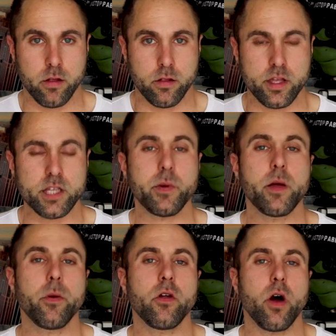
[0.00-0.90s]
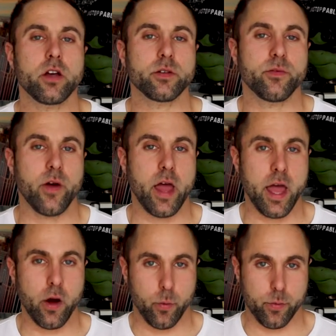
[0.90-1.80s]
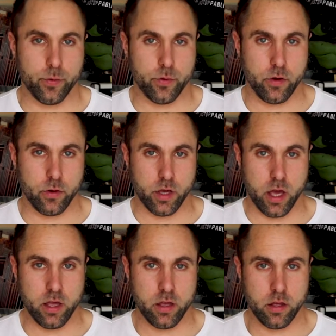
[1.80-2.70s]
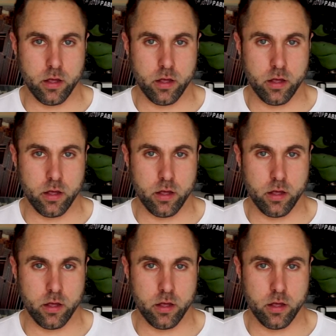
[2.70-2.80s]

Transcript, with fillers: These people are asking for help, okay?